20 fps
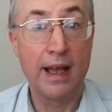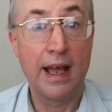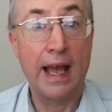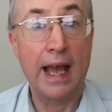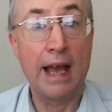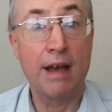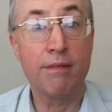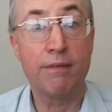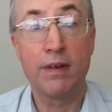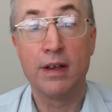
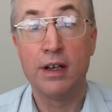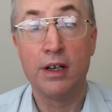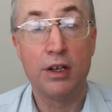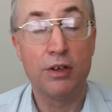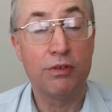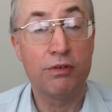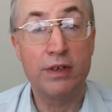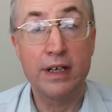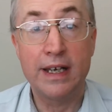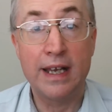have
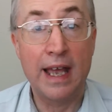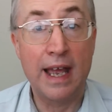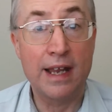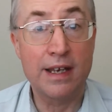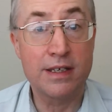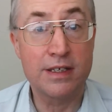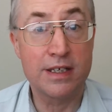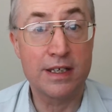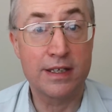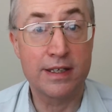
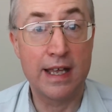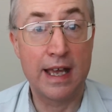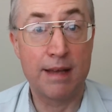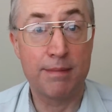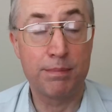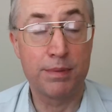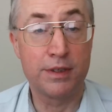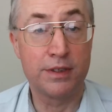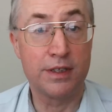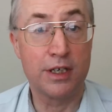recanted
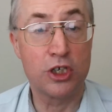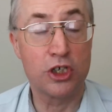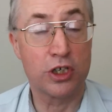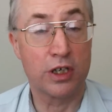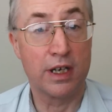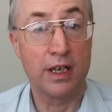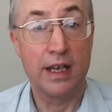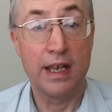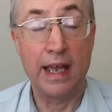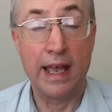that
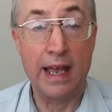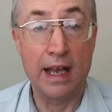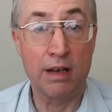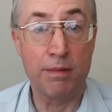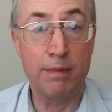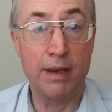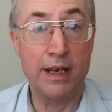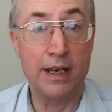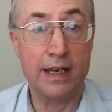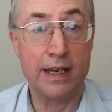position? How
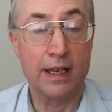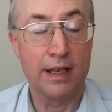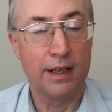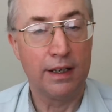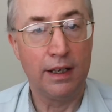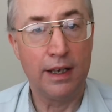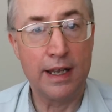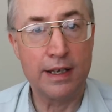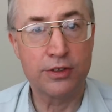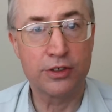many?
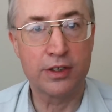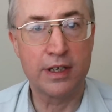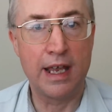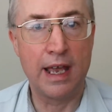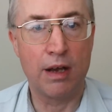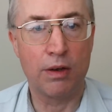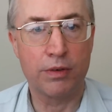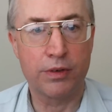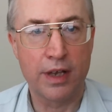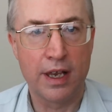Let's
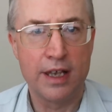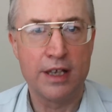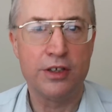count.